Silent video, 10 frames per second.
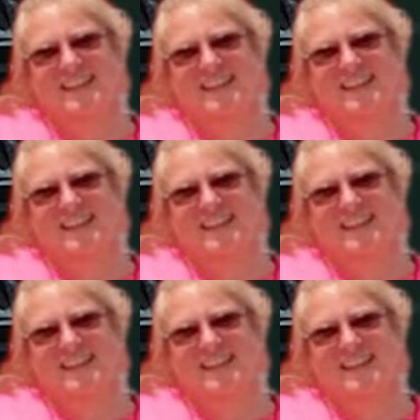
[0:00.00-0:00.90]

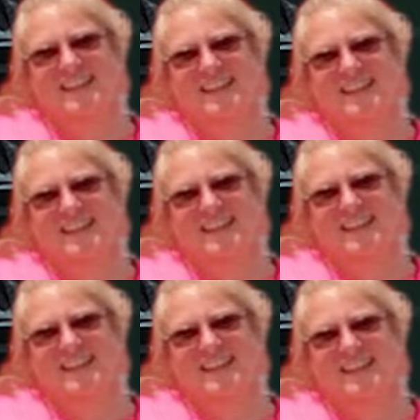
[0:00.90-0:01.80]

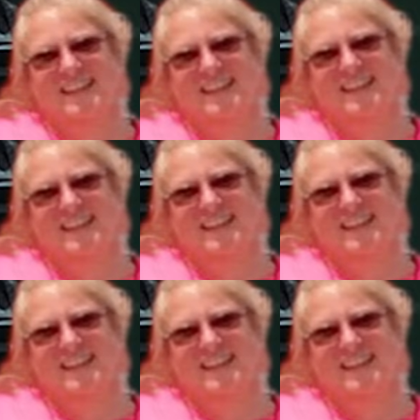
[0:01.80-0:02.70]

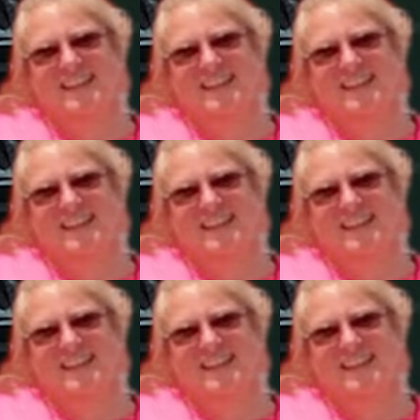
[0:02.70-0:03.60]

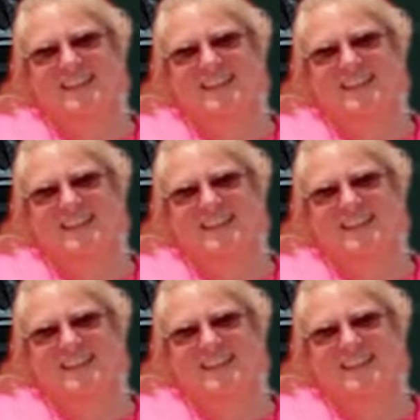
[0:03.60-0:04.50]

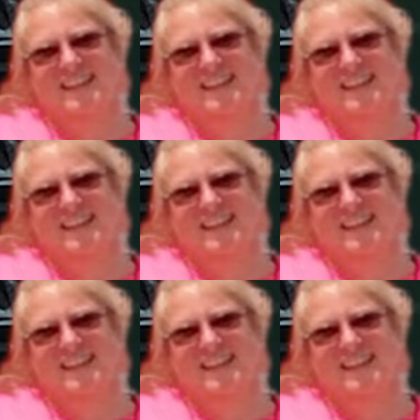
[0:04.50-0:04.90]
This person isn't speaking.